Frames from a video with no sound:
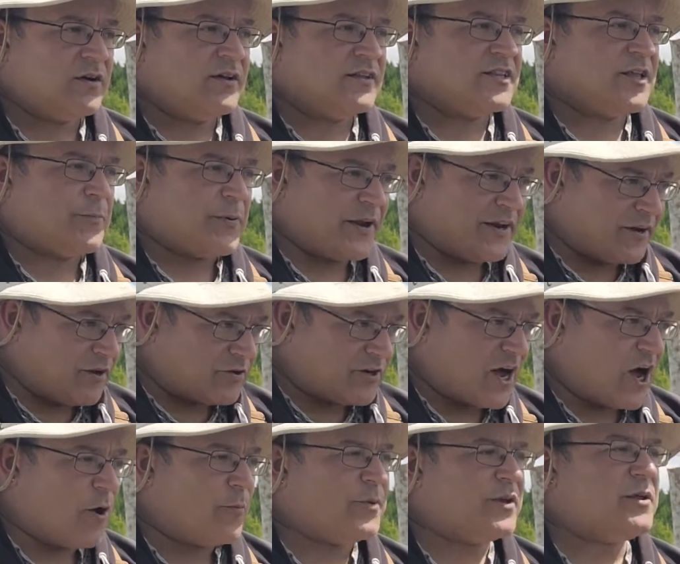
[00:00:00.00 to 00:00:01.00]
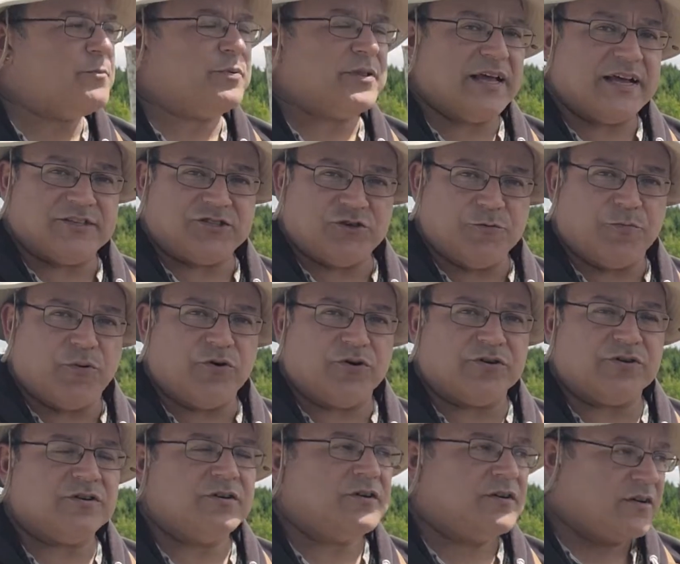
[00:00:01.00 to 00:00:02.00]
depending on how many plants you put
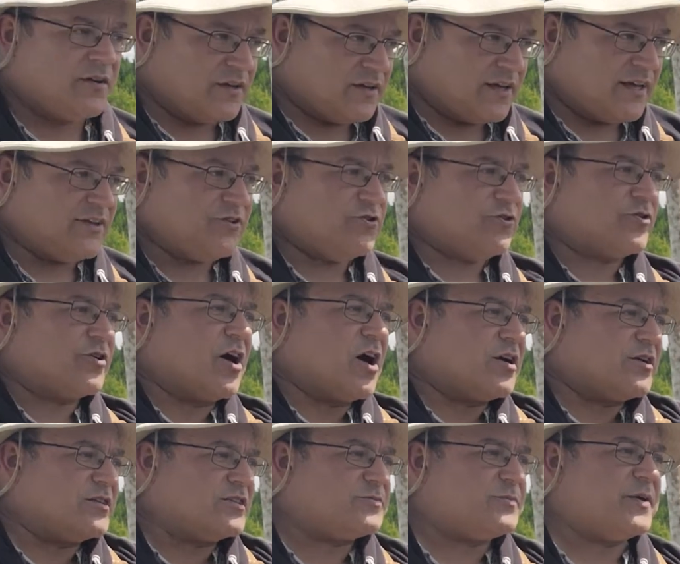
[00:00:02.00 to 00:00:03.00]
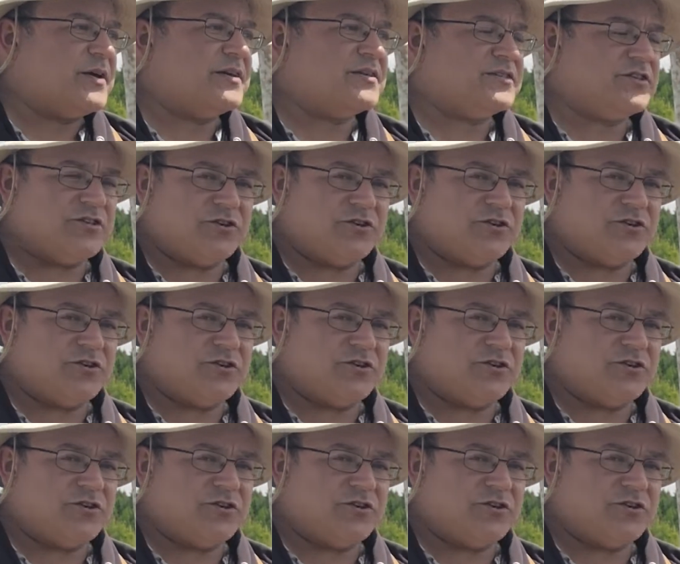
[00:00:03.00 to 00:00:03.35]
in your garden space.